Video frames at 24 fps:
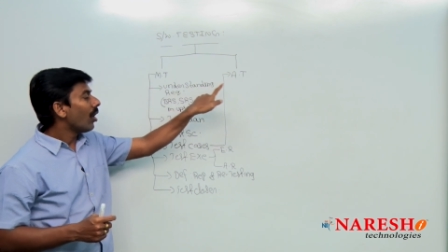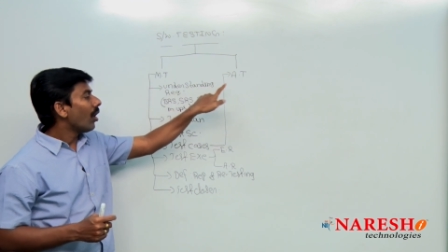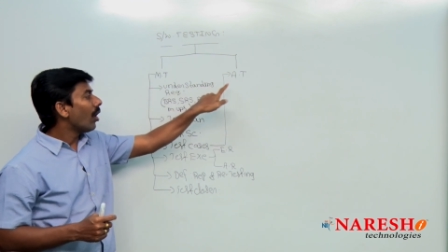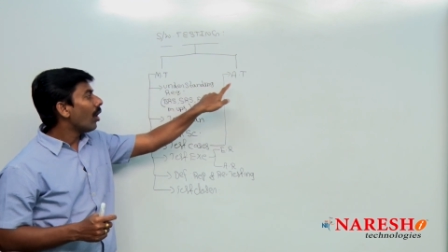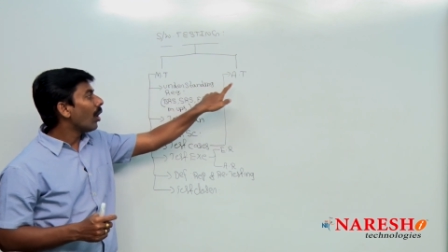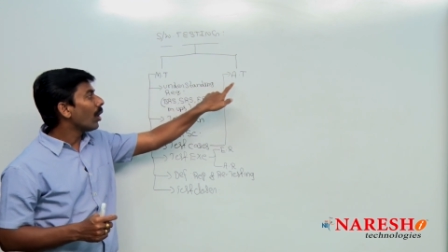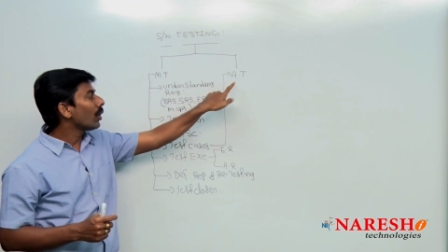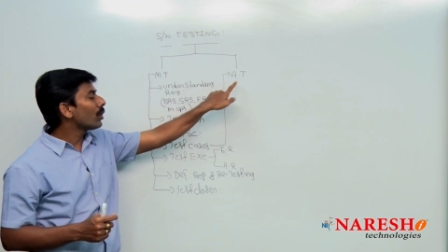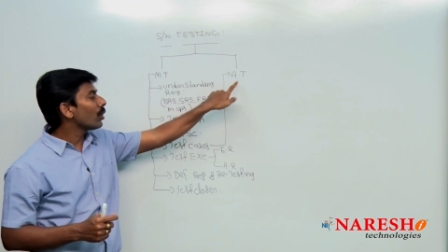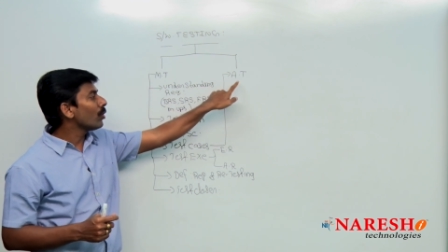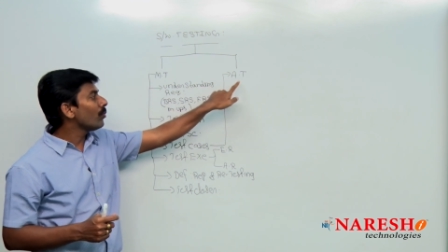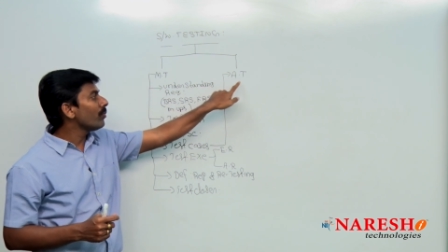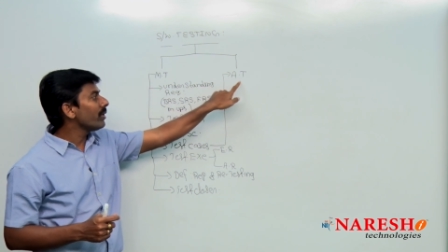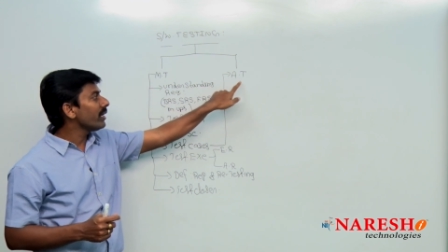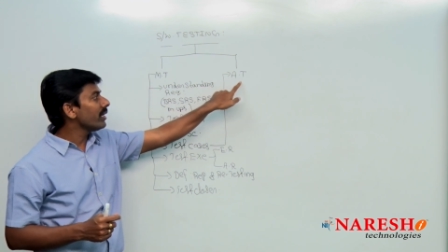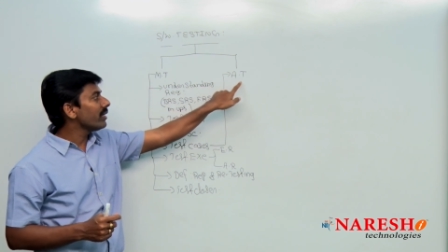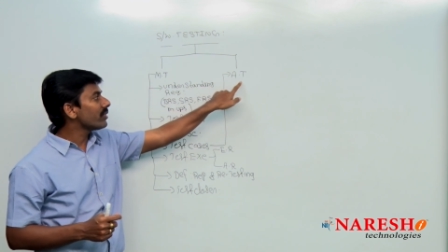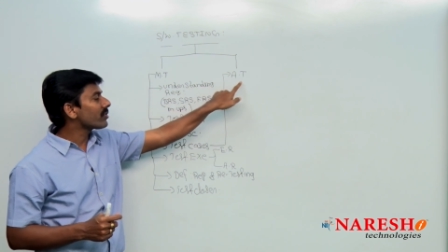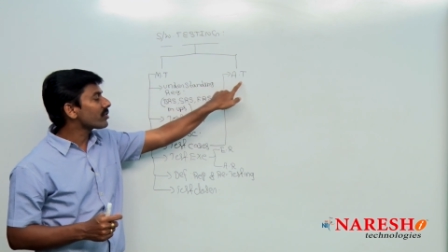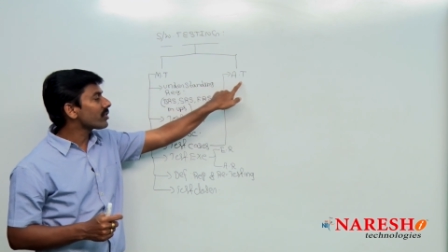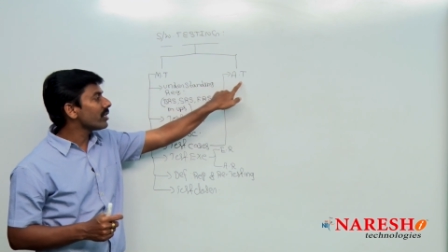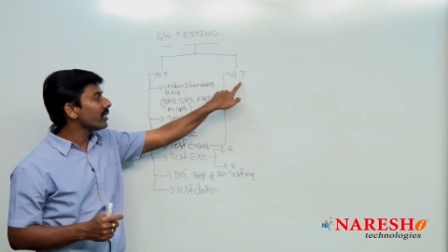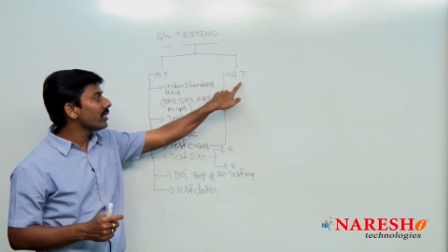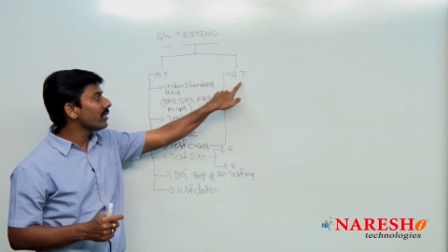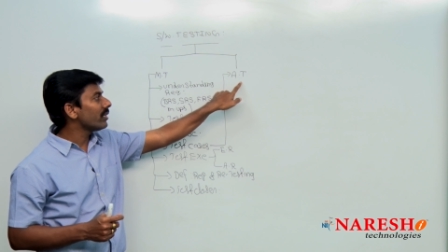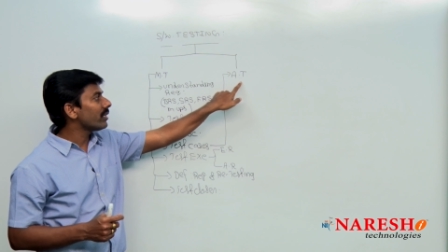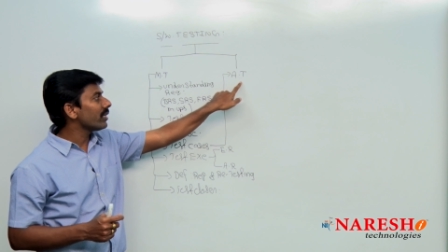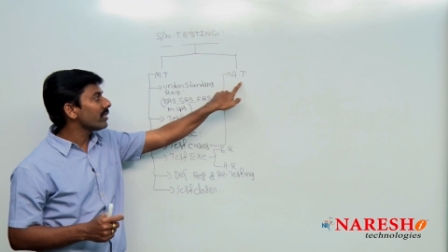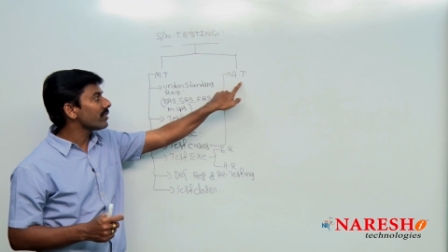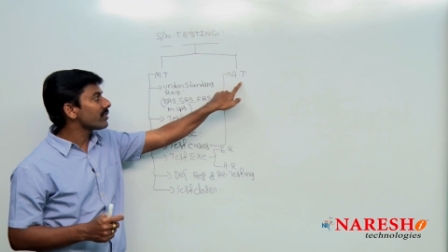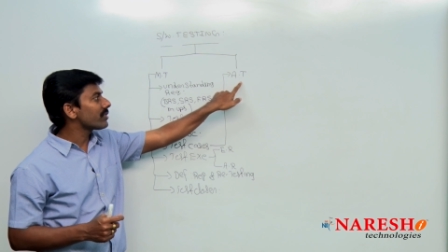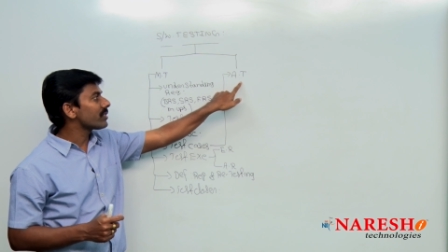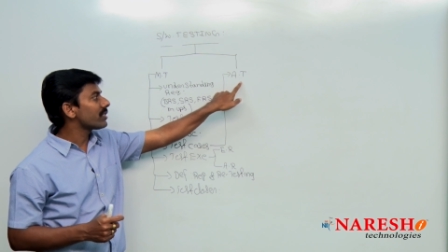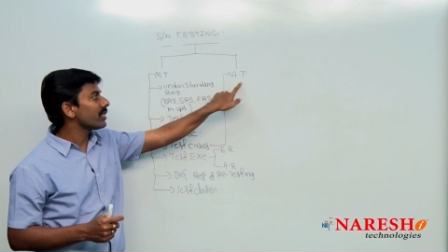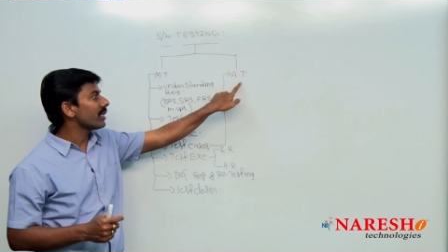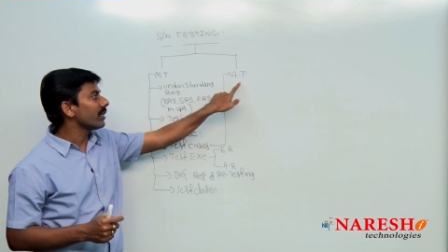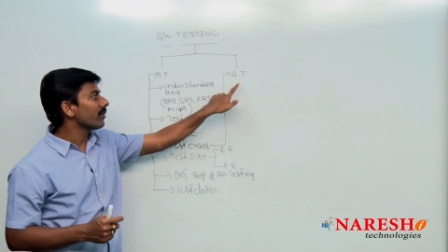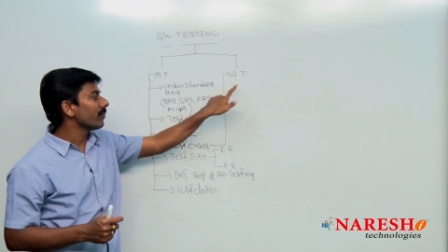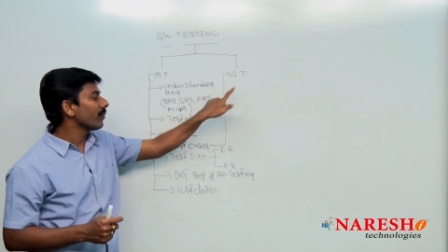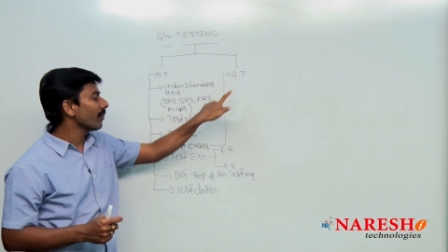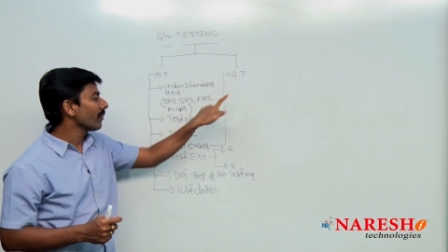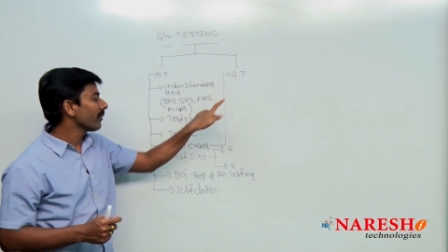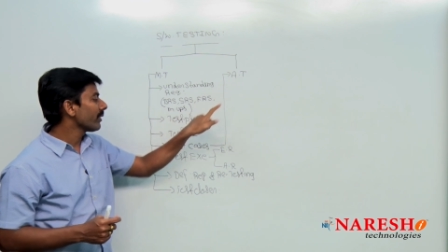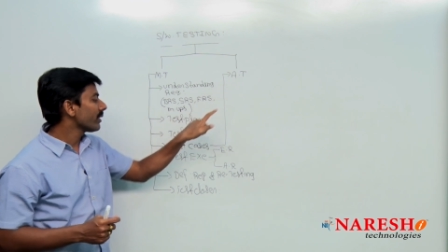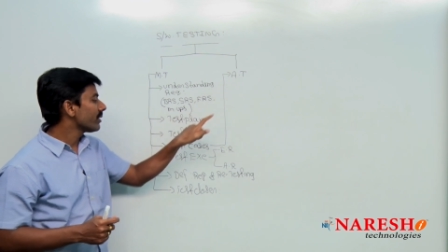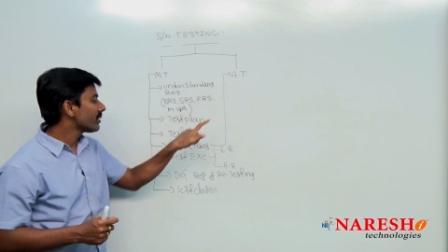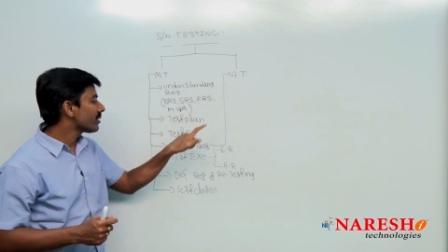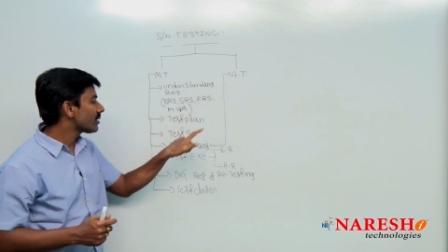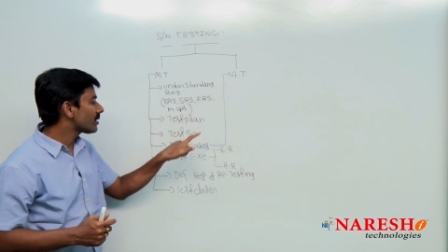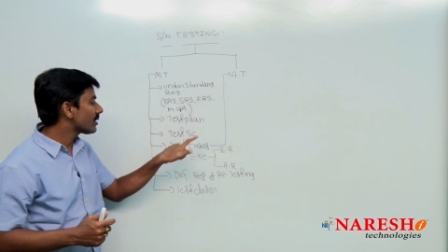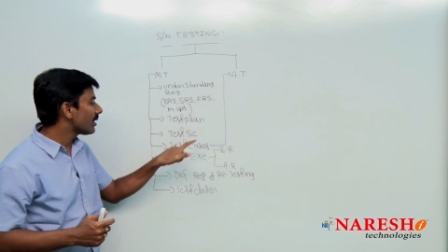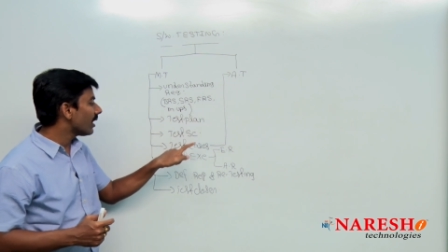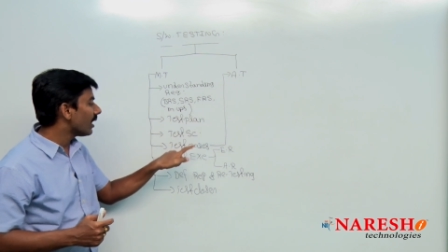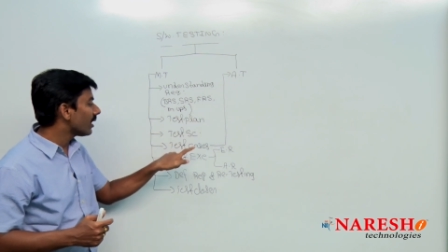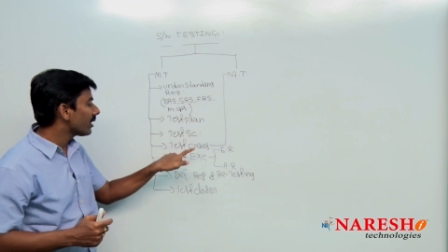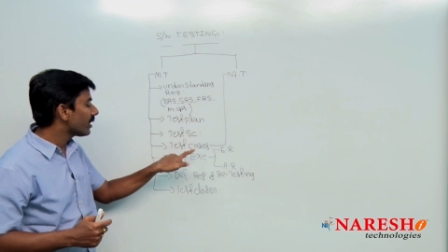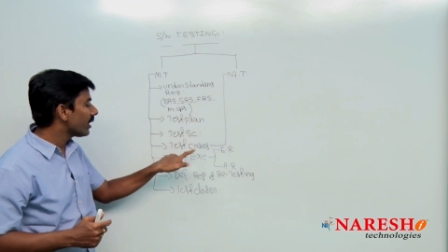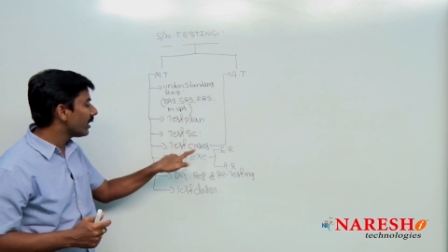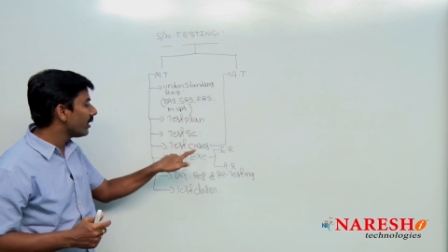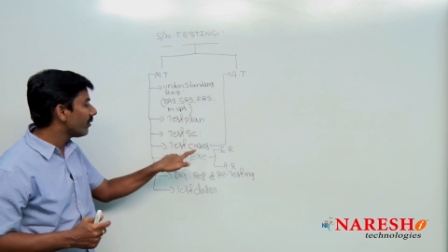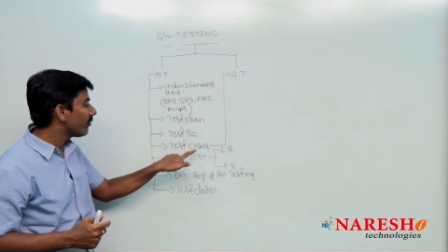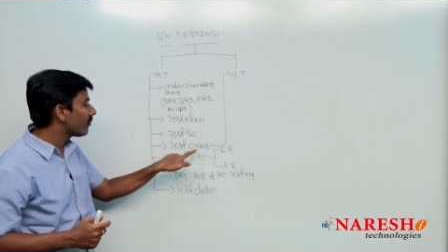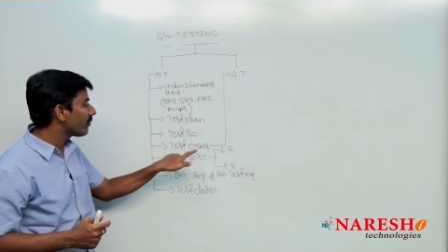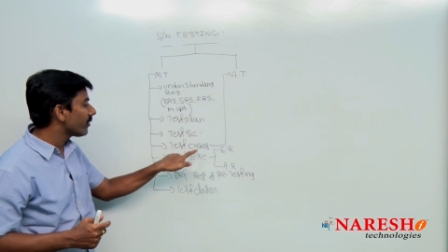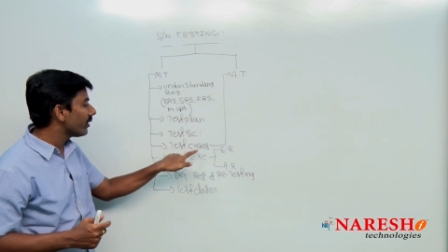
Automation testing started